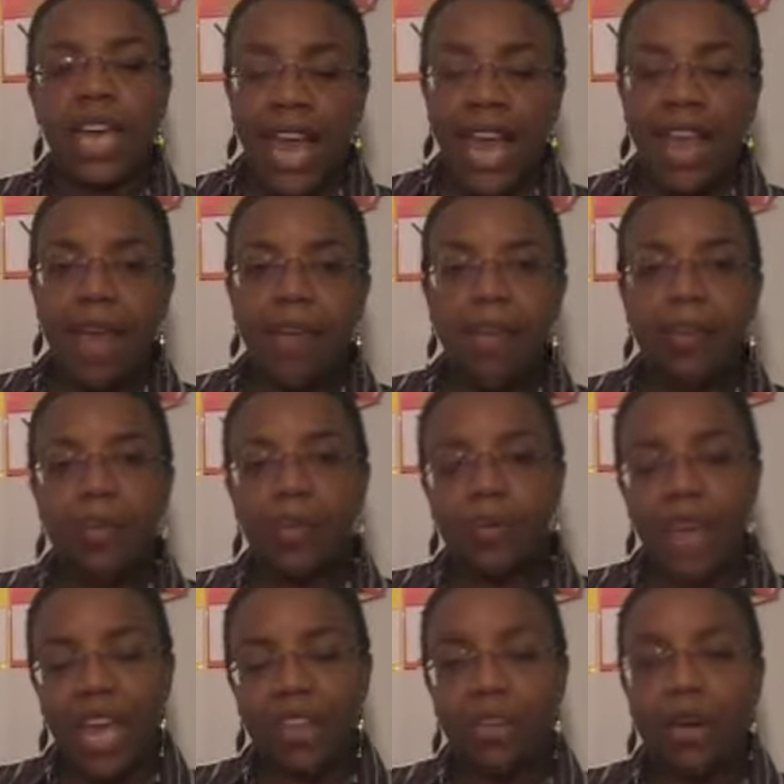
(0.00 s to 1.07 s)
And it meant that
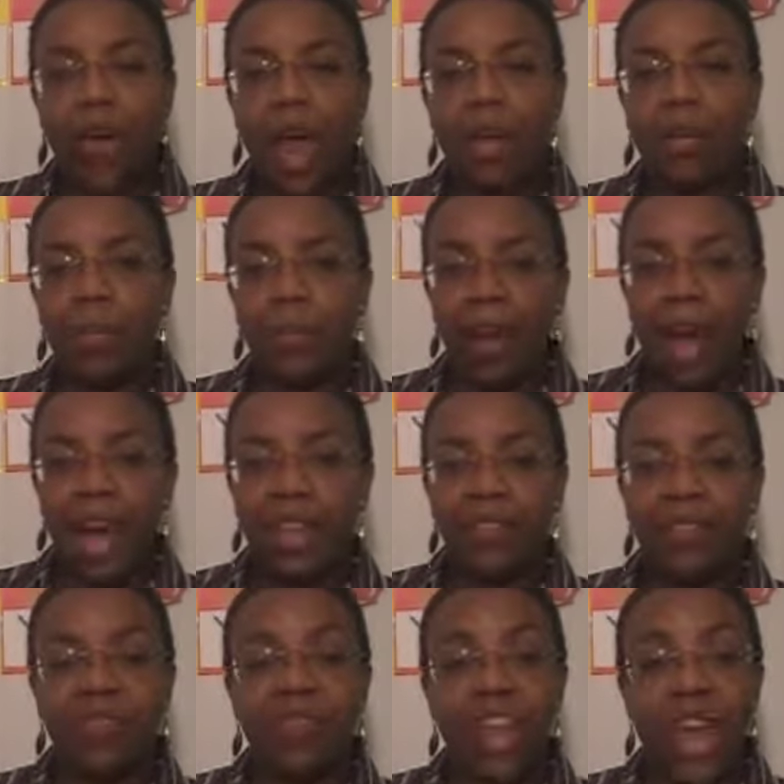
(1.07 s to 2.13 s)
we had to go out and buy
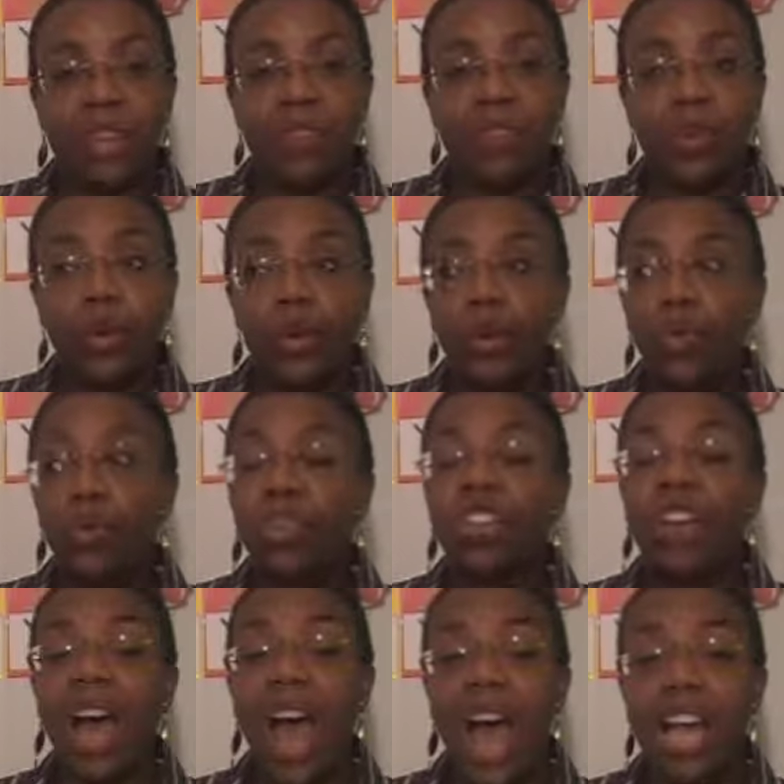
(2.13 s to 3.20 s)
some fast foods,
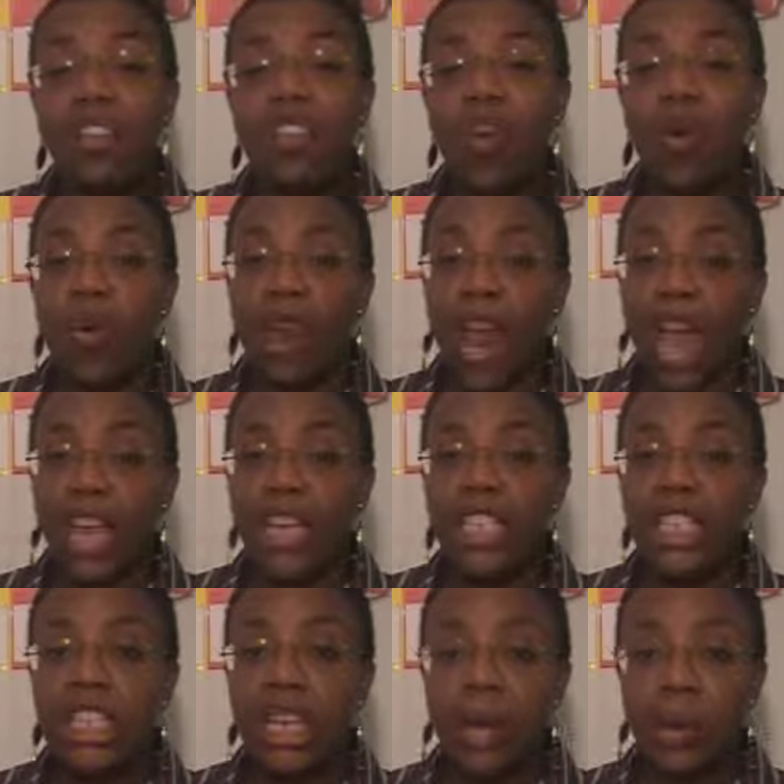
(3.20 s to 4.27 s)
which I don't like
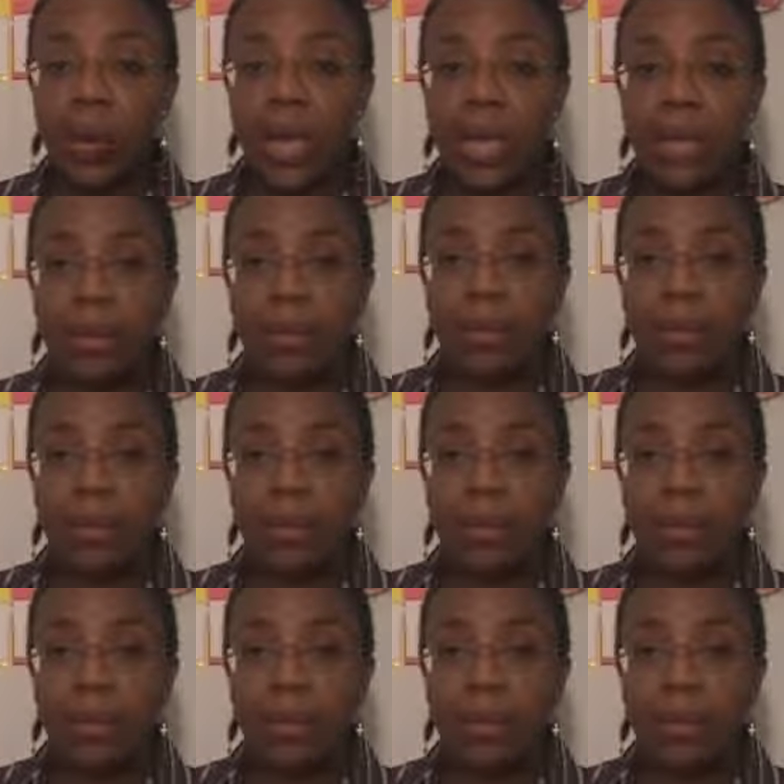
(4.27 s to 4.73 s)
doing.